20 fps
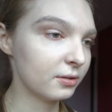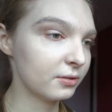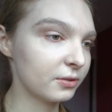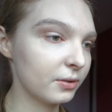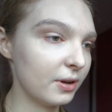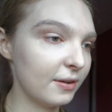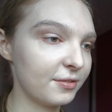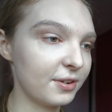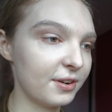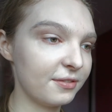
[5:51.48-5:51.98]
So
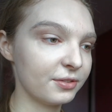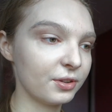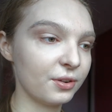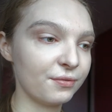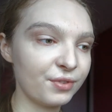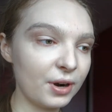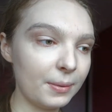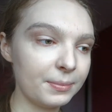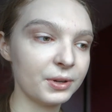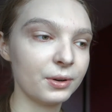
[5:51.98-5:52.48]
after I've sort of
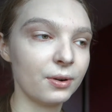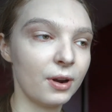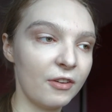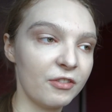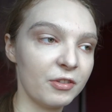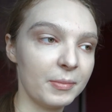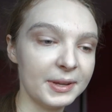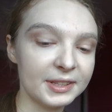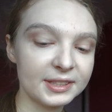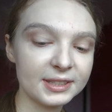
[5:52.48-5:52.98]
rubbed it all over
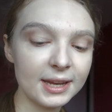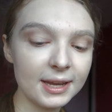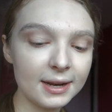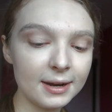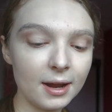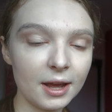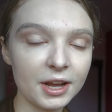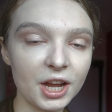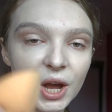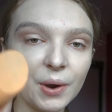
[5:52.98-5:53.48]
my skin,
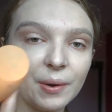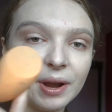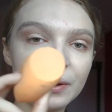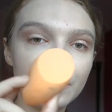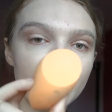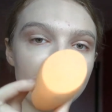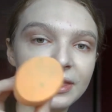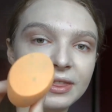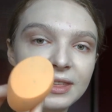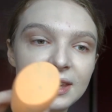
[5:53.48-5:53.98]
I go in
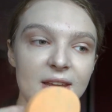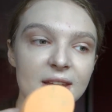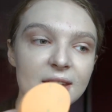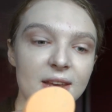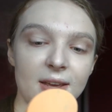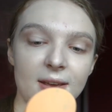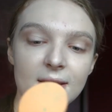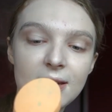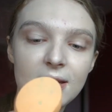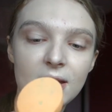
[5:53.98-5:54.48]
with the
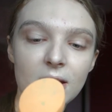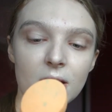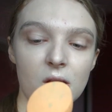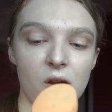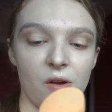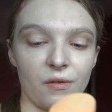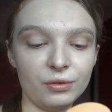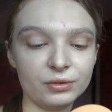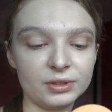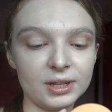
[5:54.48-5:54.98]

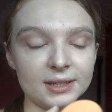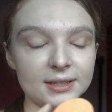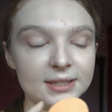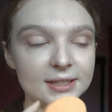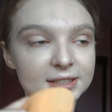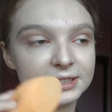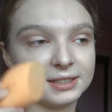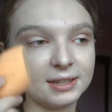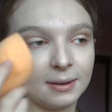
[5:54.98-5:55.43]
Real Techniques